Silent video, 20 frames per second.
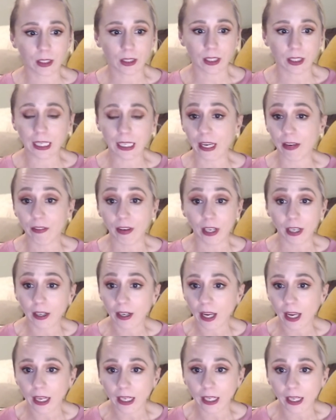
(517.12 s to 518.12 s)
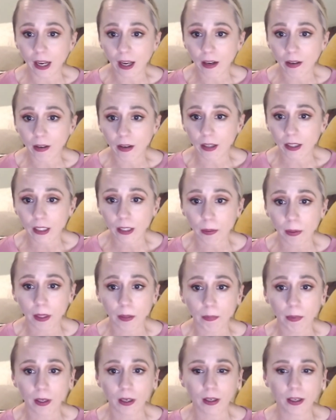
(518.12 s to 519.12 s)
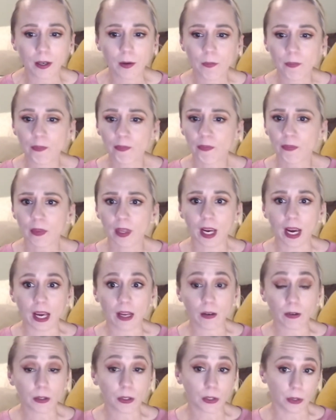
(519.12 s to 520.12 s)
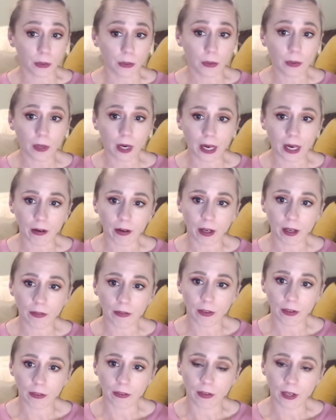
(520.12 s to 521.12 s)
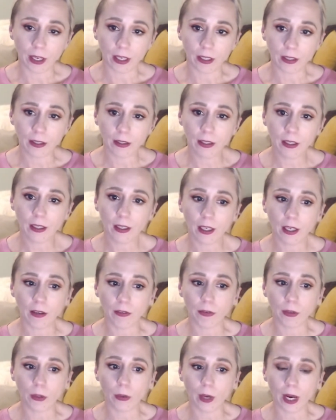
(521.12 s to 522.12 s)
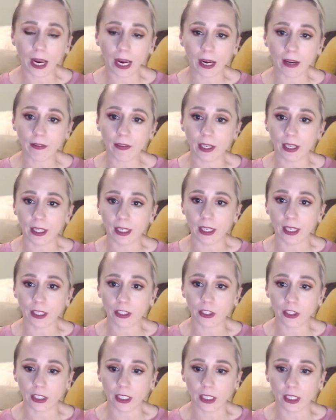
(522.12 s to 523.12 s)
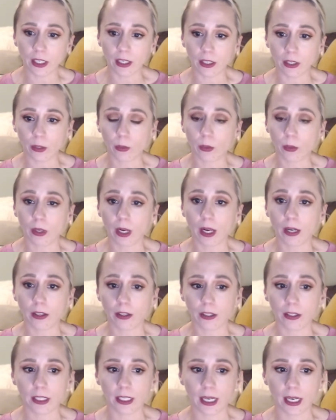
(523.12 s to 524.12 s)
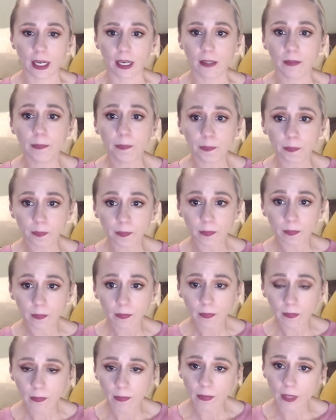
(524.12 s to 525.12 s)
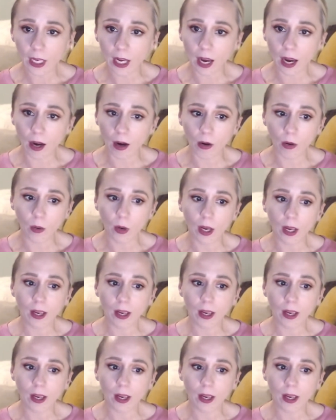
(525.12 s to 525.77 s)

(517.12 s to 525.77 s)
given any Adderall to people. I don't do Adderall for fun. If you have ADHD, you will understand how